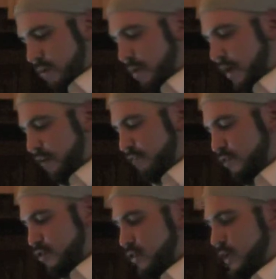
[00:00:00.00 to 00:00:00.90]
But
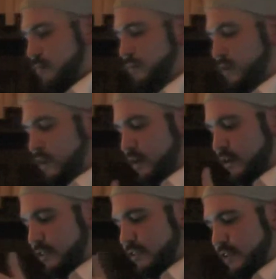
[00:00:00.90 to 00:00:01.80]
unfortunately,
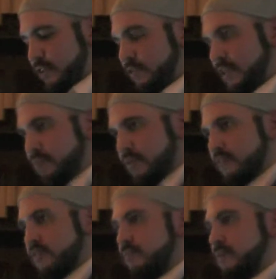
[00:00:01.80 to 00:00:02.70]
this kind of
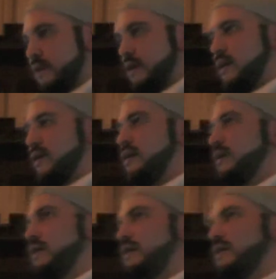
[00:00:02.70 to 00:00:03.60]
liberalism,
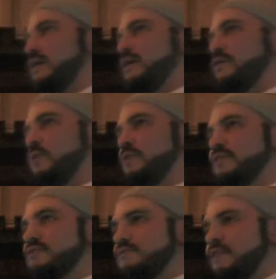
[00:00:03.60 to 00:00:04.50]
with
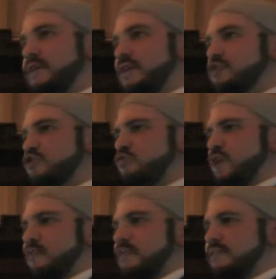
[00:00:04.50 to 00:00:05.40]
its very
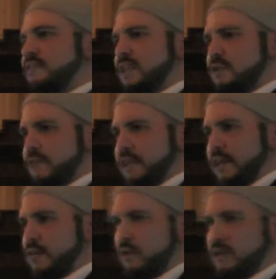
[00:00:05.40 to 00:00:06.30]
strict understanding of
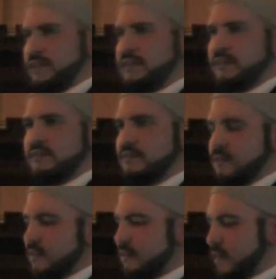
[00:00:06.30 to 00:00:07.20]
equality,
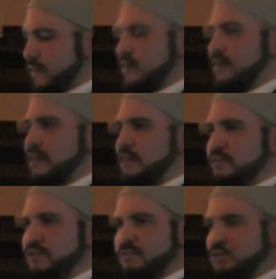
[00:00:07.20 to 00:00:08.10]
doesn't understand the
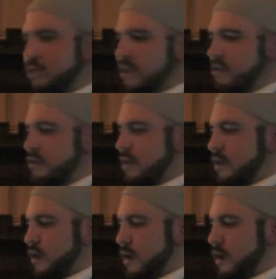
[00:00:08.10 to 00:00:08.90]
difference between